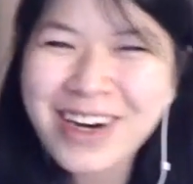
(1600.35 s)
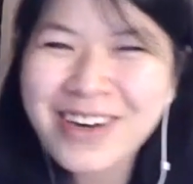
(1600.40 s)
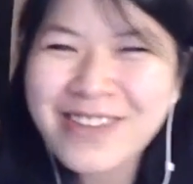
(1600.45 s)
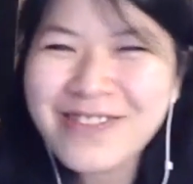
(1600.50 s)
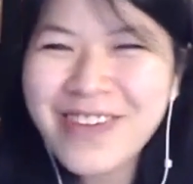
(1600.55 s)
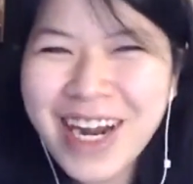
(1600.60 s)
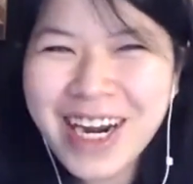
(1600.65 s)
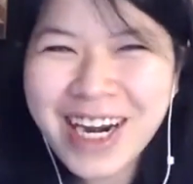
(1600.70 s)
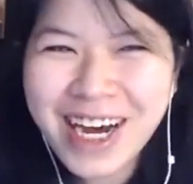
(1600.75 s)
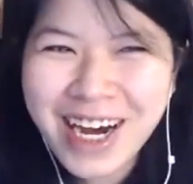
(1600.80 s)

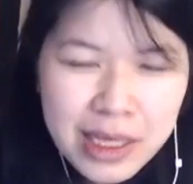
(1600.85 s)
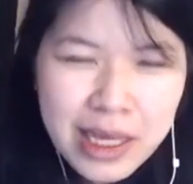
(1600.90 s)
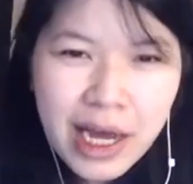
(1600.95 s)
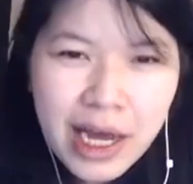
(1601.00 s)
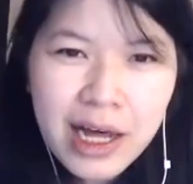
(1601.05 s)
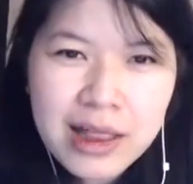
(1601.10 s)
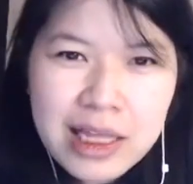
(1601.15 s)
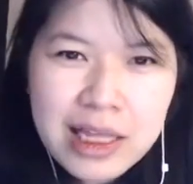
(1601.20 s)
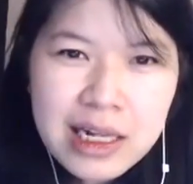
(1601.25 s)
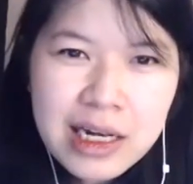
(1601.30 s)
But
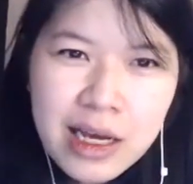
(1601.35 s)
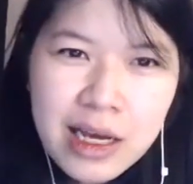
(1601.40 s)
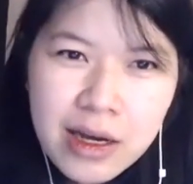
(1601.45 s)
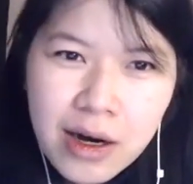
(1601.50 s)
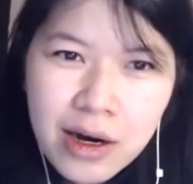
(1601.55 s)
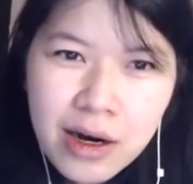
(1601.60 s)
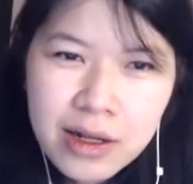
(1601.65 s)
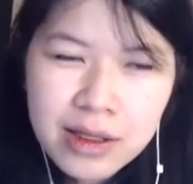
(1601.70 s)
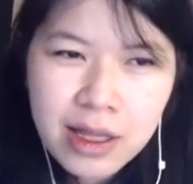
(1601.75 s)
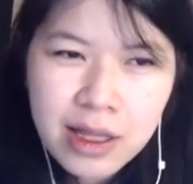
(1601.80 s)
yeah, leaning
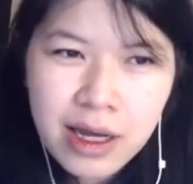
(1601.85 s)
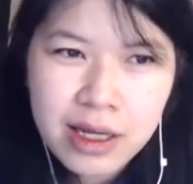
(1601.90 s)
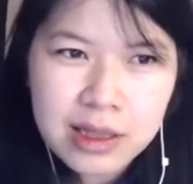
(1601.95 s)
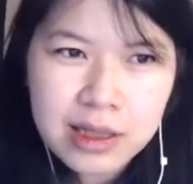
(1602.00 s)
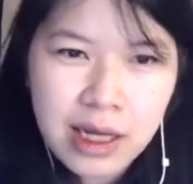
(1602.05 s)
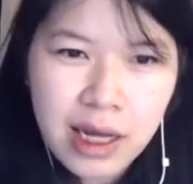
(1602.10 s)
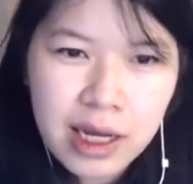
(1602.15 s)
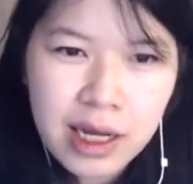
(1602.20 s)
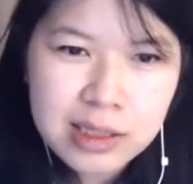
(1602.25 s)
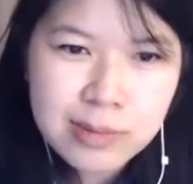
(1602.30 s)
on
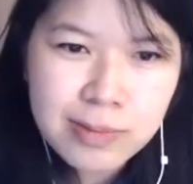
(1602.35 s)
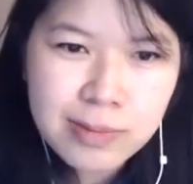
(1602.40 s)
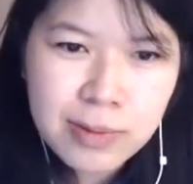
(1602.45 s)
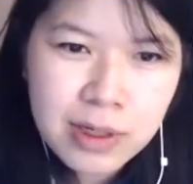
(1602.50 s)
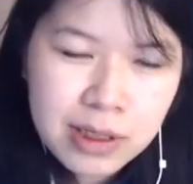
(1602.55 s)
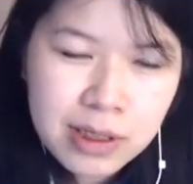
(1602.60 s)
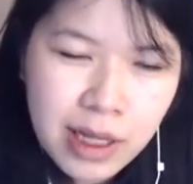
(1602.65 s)
like the expert